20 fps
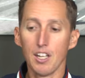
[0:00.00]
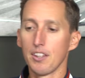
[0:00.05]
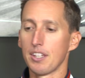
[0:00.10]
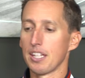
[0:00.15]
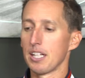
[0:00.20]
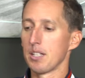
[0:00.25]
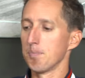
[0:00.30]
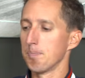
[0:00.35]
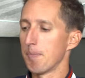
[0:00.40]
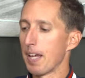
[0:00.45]

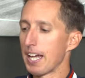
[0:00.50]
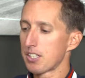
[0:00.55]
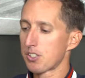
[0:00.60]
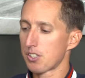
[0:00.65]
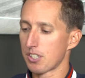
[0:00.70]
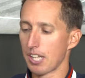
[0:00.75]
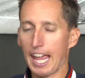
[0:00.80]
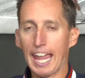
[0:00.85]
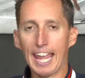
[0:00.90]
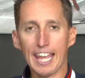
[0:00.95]
then it
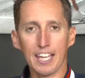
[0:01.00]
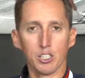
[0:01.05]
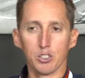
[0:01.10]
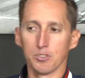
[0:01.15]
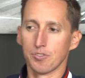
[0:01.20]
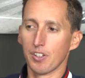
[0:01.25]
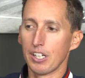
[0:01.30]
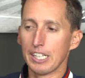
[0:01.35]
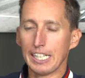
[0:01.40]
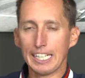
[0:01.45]
makes the
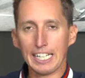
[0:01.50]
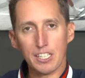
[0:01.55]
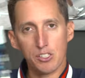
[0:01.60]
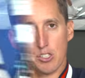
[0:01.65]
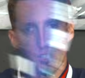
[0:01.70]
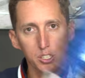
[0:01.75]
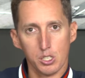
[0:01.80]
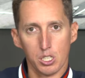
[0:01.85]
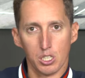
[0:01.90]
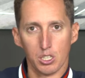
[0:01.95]
handle very
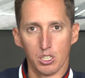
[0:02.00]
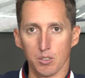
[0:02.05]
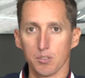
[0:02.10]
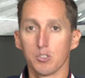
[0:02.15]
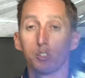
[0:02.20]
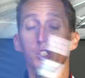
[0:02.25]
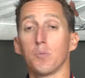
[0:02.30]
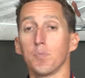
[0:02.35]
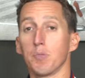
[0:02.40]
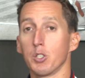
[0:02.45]
easy to
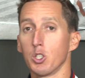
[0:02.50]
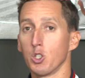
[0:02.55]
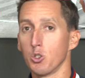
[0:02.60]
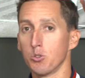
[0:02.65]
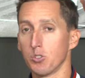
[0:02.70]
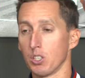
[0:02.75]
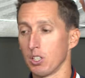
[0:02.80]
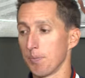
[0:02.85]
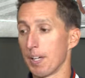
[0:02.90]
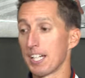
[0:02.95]
maneuver.